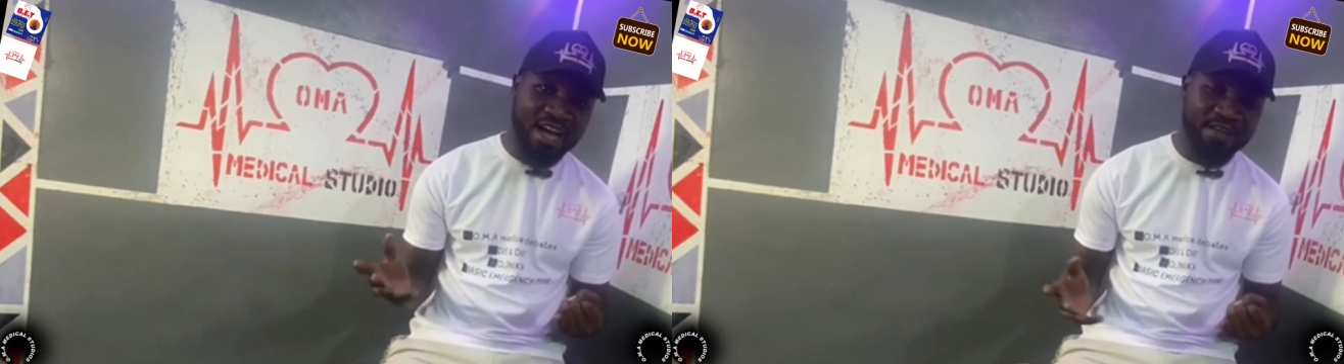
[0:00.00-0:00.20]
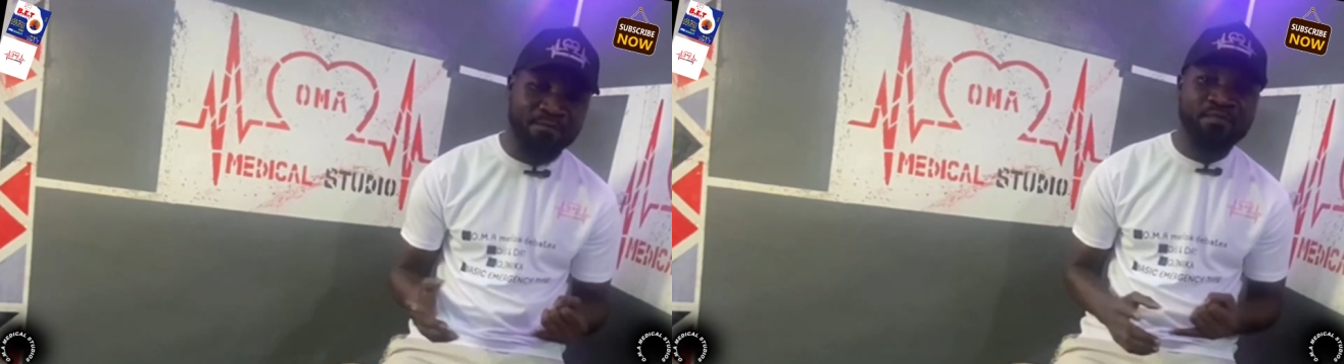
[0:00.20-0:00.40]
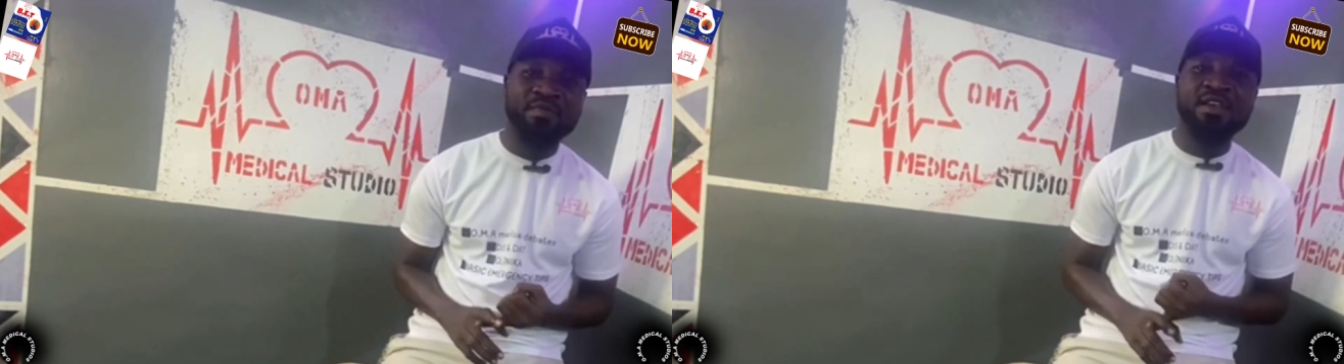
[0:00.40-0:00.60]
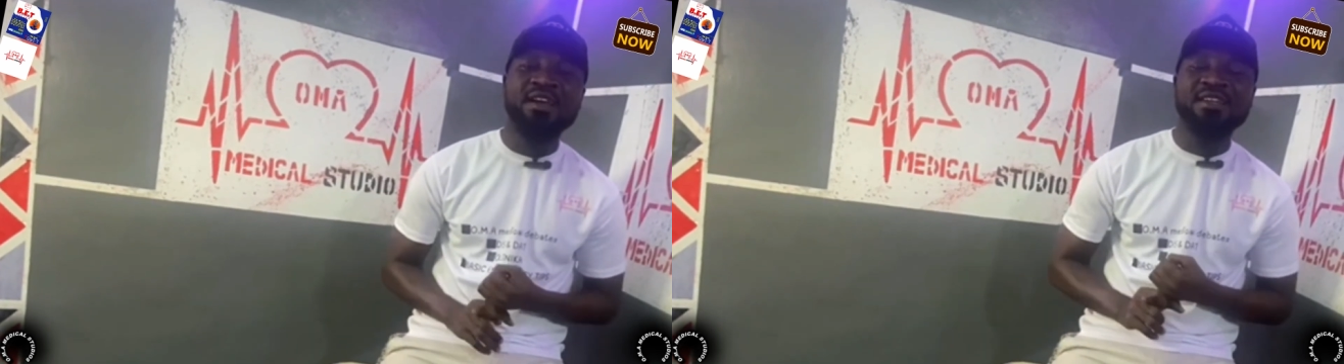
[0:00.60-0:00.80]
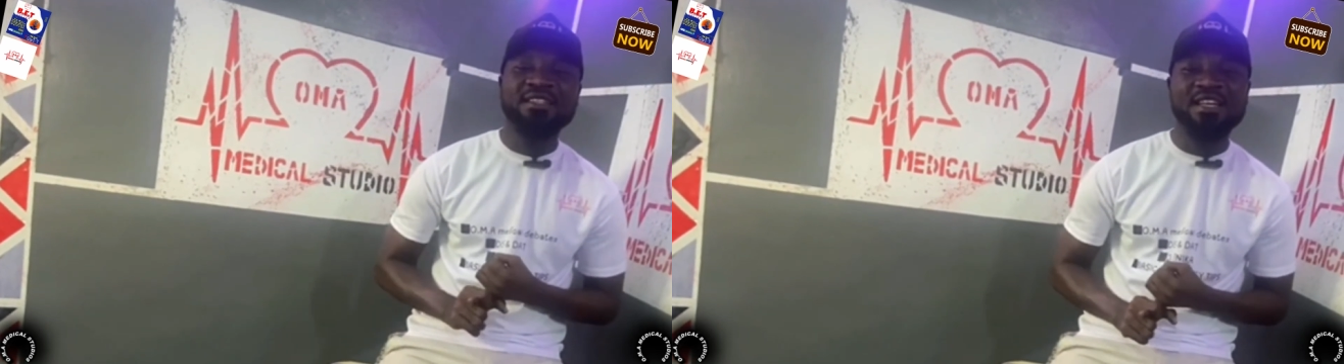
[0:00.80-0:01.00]
high.
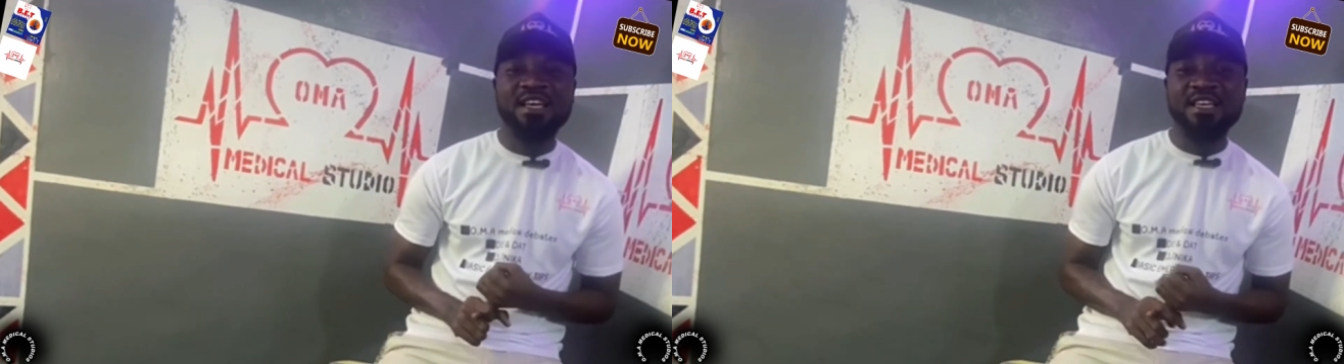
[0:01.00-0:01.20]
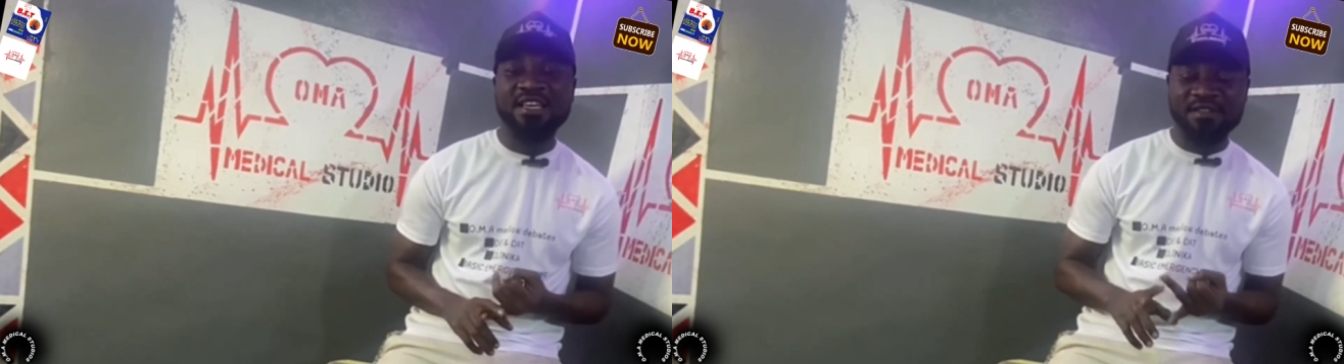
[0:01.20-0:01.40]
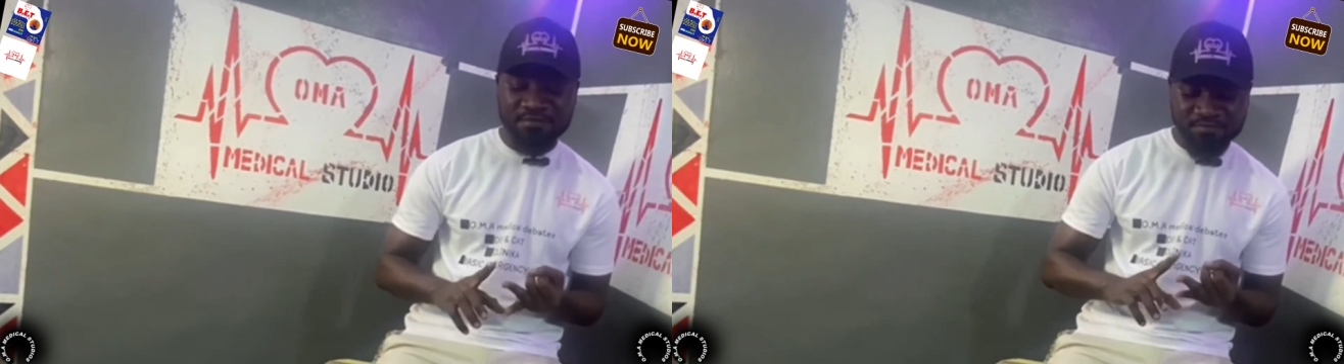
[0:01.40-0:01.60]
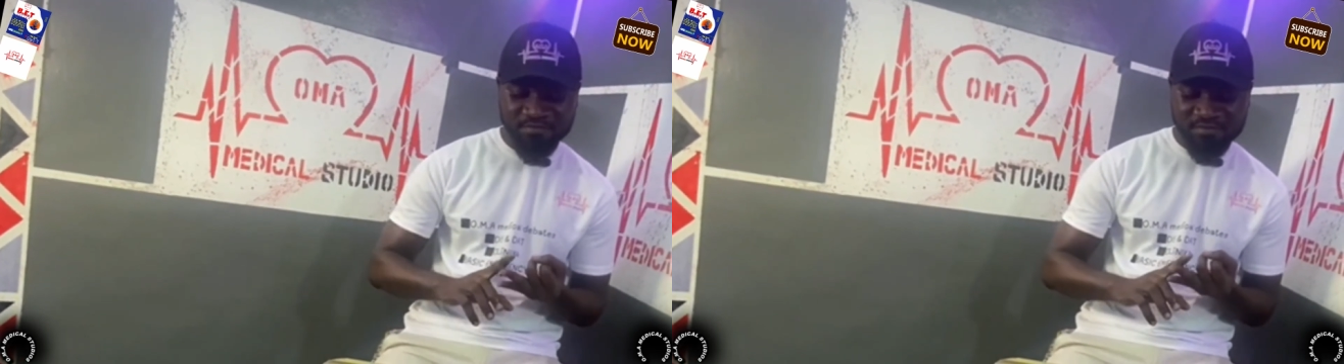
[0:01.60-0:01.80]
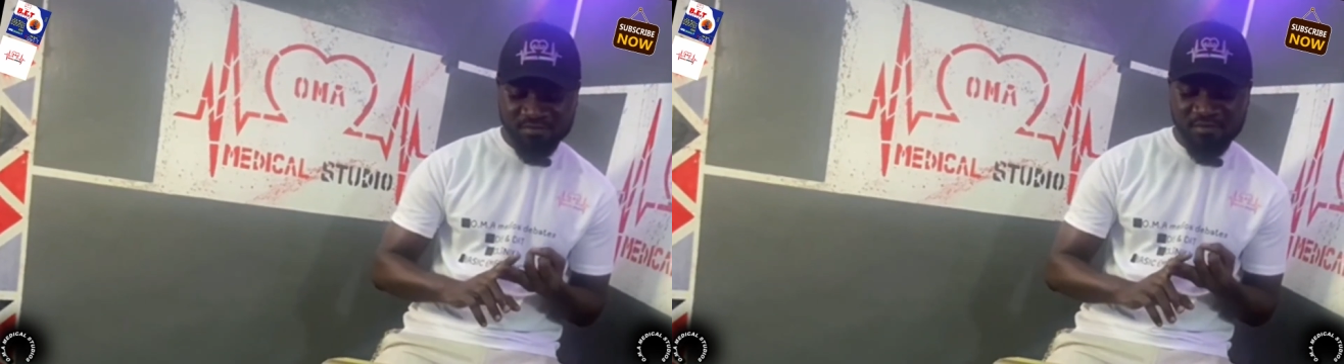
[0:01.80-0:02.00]
Then again,
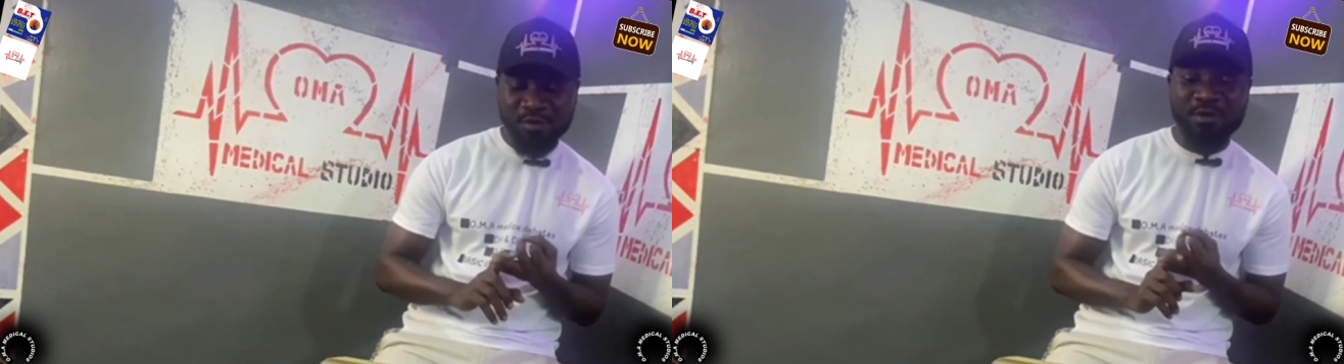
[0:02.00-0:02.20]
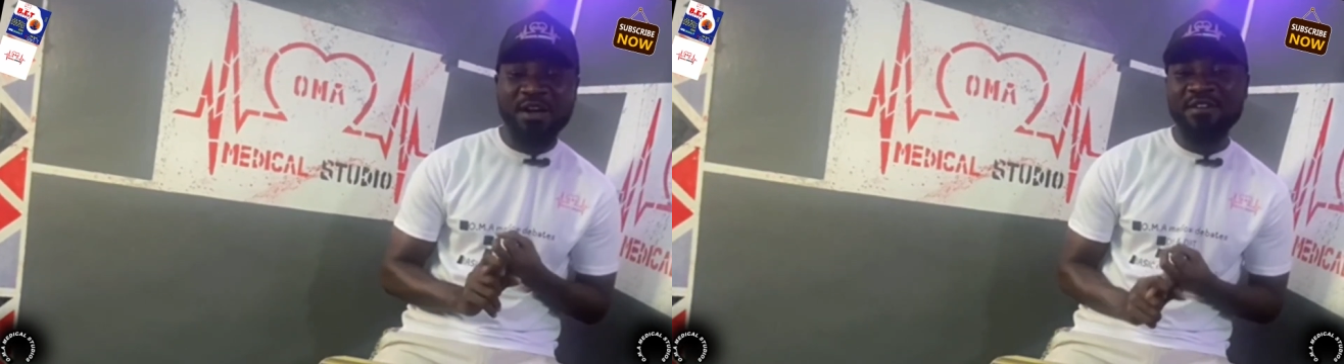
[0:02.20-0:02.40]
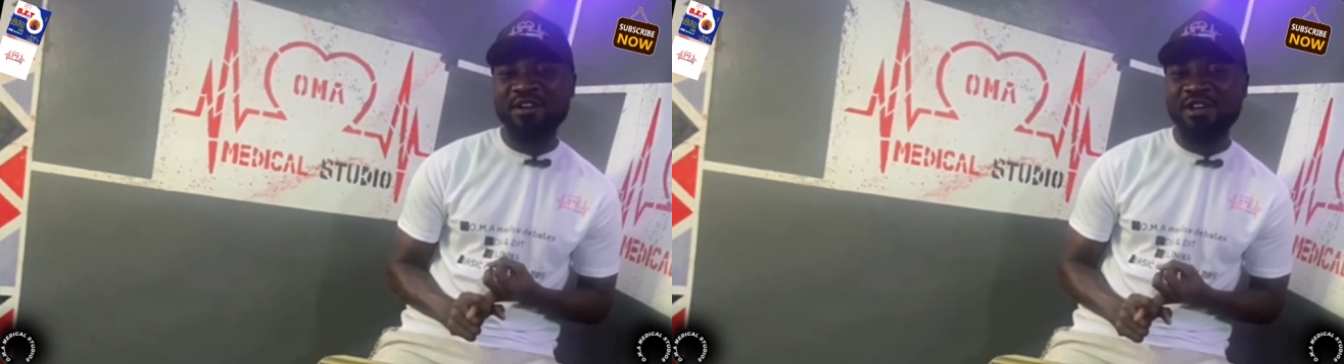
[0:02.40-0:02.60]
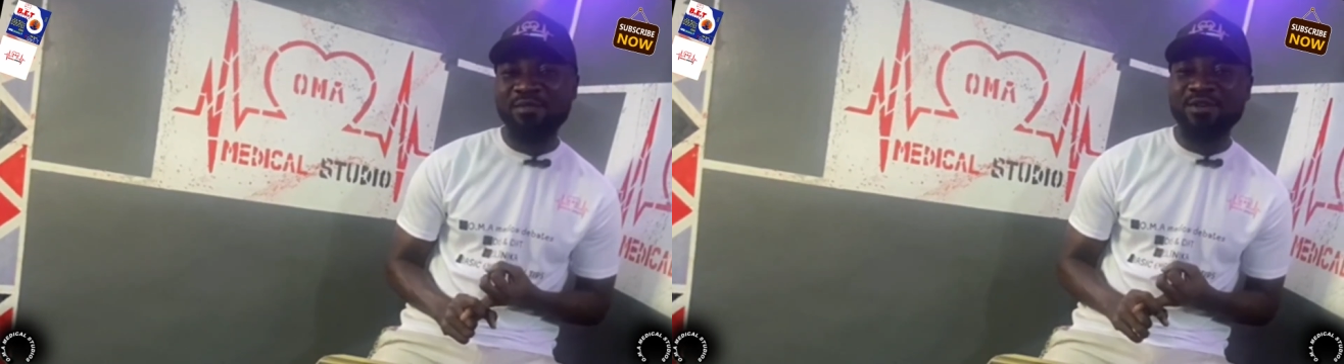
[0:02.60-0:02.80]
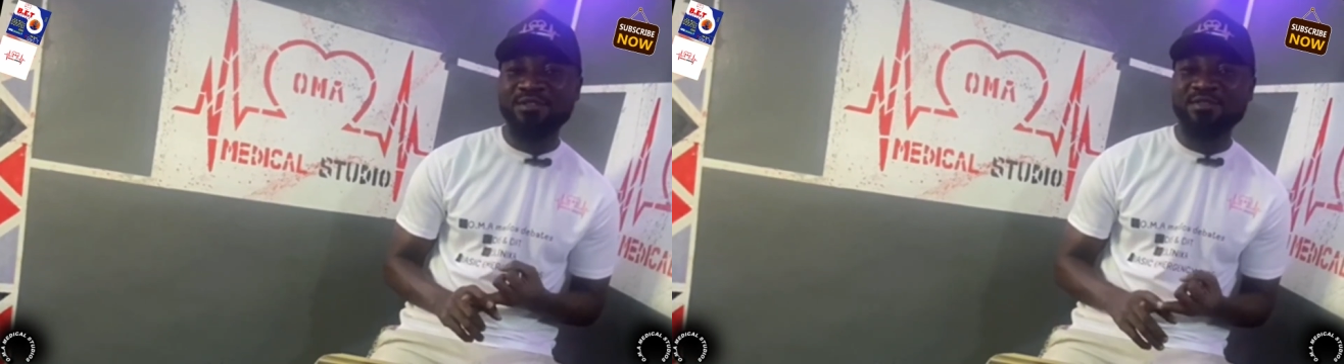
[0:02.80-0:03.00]
we have another
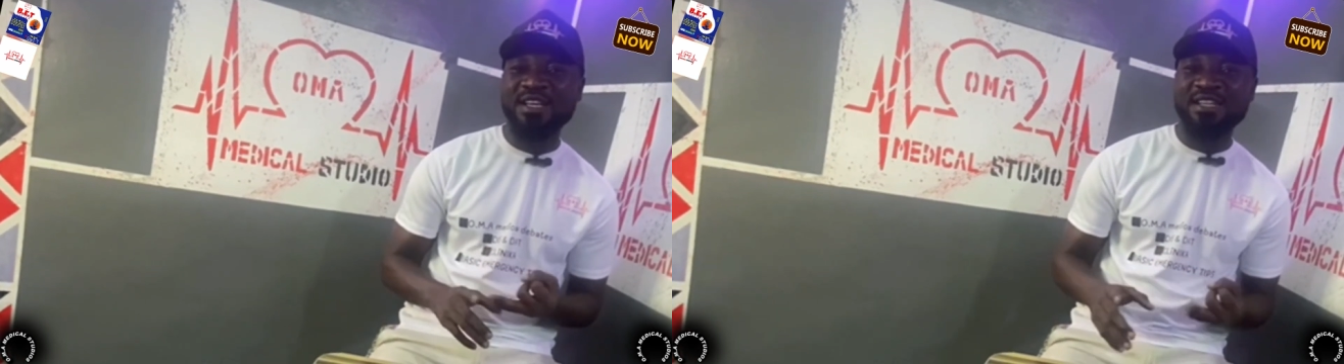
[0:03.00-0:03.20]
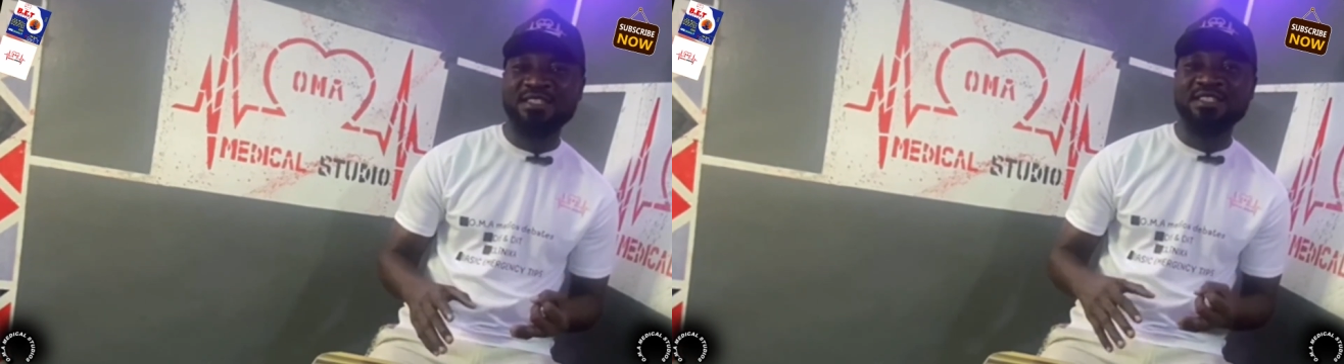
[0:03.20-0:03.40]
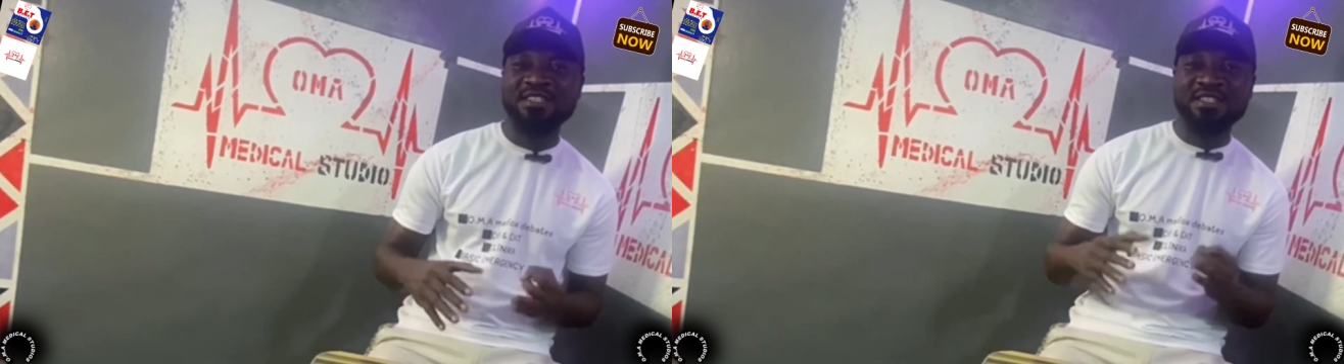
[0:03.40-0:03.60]
bottle that is